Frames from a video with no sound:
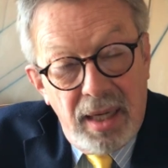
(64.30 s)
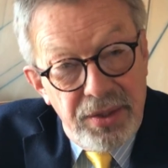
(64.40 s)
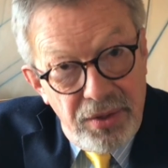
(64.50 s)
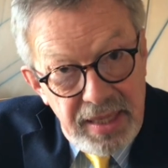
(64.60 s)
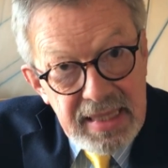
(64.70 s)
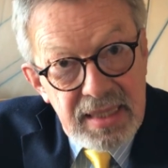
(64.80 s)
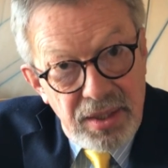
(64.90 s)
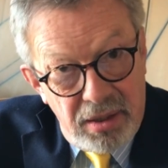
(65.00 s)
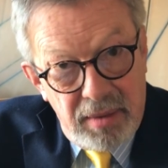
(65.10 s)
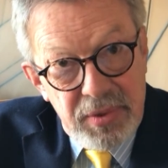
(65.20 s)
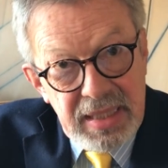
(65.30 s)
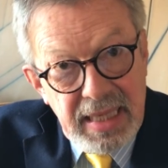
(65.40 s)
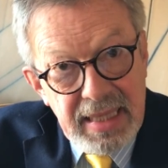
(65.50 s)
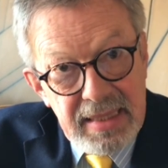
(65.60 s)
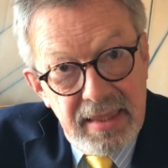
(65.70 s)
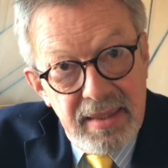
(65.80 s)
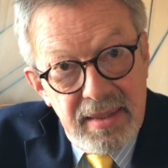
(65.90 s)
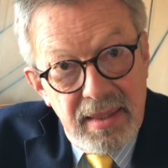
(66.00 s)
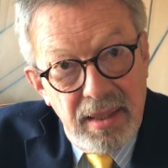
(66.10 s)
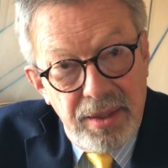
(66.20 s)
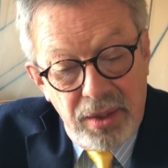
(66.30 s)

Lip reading: Under these circumstances,